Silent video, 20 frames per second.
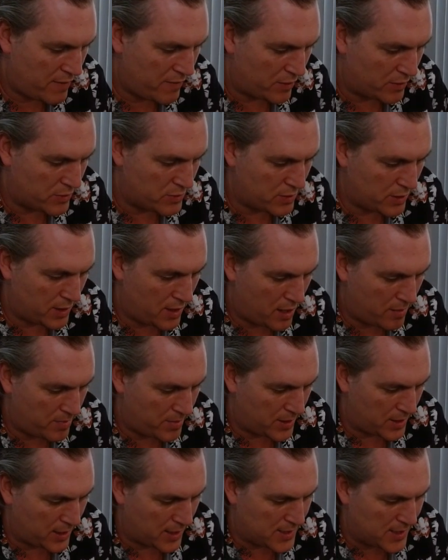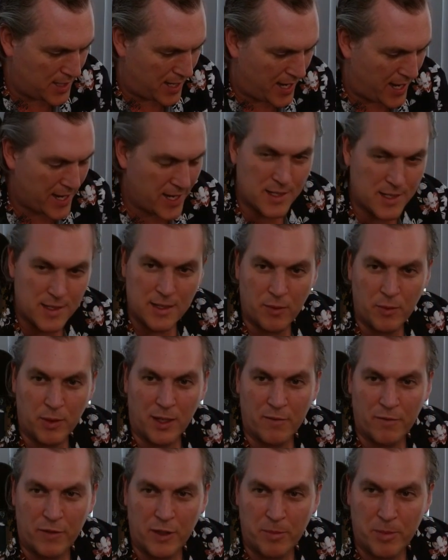I was really hoping to get to 8 so we could
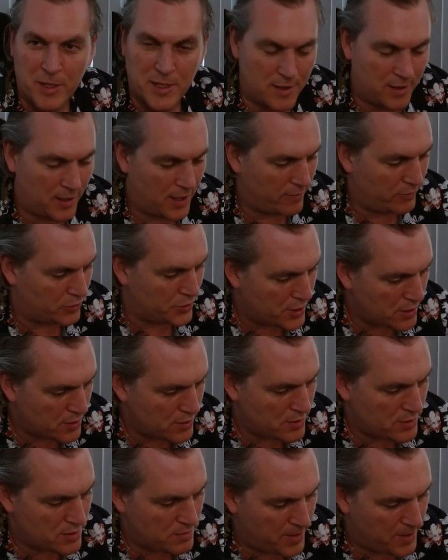flip into the level 2s,